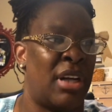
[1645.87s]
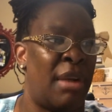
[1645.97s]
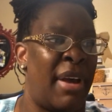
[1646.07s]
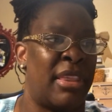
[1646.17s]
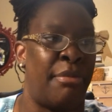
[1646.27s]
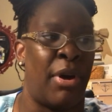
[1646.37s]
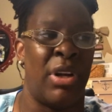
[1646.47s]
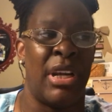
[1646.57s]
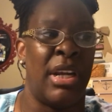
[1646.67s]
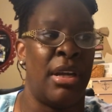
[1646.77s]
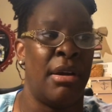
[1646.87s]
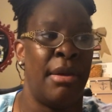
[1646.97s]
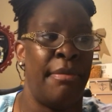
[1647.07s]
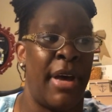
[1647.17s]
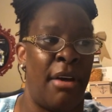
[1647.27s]
So we're going to talk about the
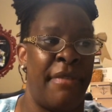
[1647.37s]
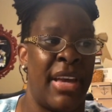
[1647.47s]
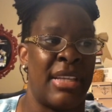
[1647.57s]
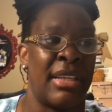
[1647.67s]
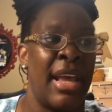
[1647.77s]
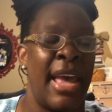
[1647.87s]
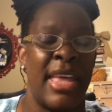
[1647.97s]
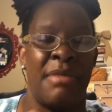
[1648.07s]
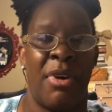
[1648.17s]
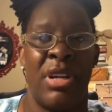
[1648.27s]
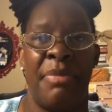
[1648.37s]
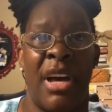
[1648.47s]
bony pelvis.